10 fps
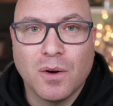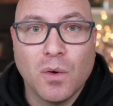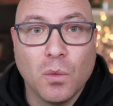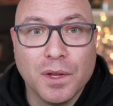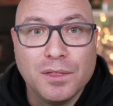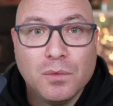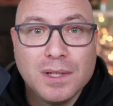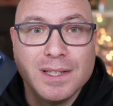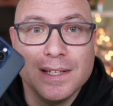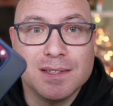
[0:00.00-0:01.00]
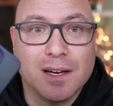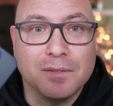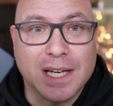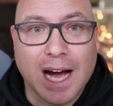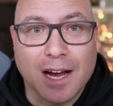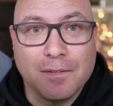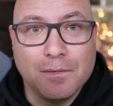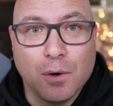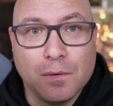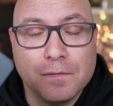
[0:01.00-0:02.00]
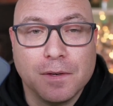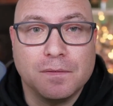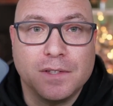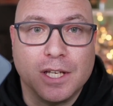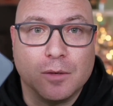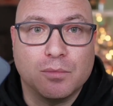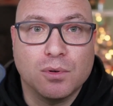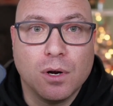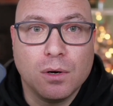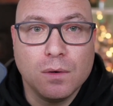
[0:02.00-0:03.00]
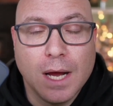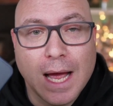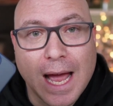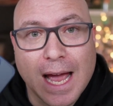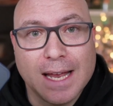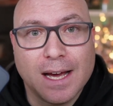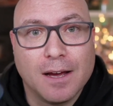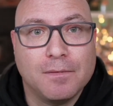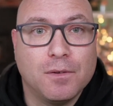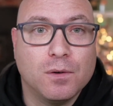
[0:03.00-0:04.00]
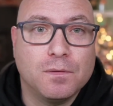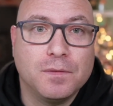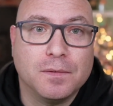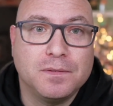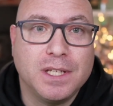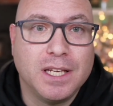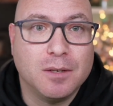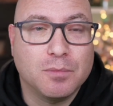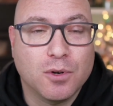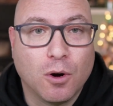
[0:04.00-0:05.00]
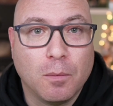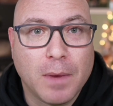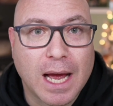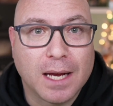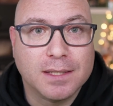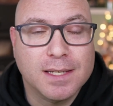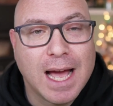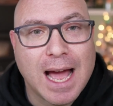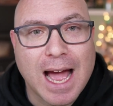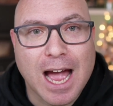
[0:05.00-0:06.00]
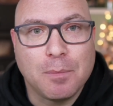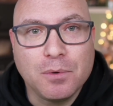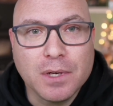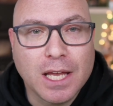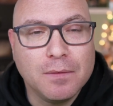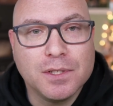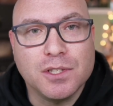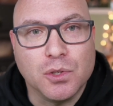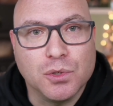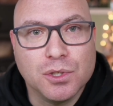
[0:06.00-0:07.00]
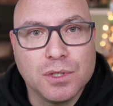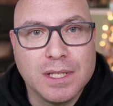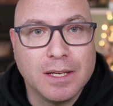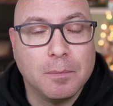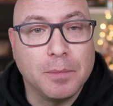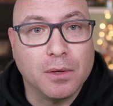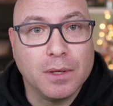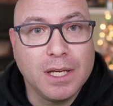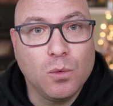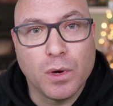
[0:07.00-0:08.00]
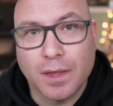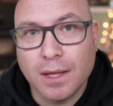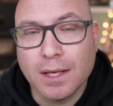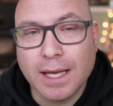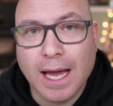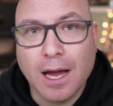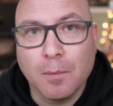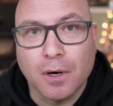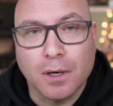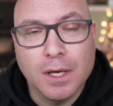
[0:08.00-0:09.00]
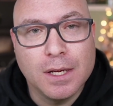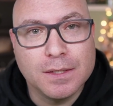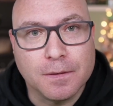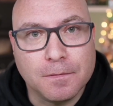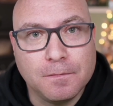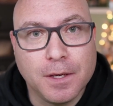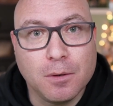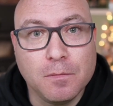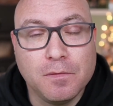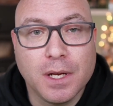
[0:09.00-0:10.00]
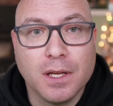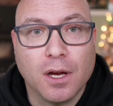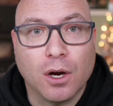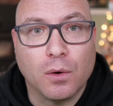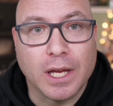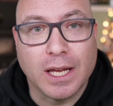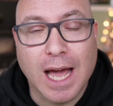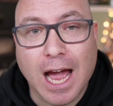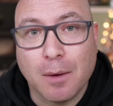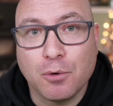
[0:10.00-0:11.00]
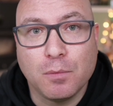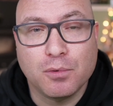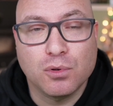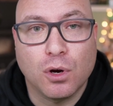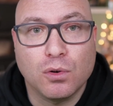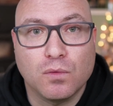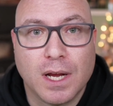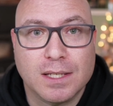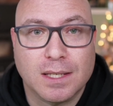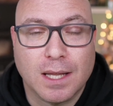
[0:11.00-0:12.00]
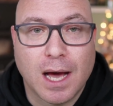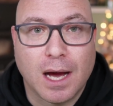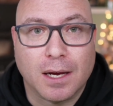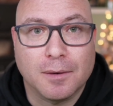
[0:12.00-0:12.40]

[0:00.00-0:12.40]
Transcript: with the release of the iPhone fifteen Pro and iPhone fifteen Pro Max, Apple gave its users the ability within the camera to film video in Apple ProRes Log.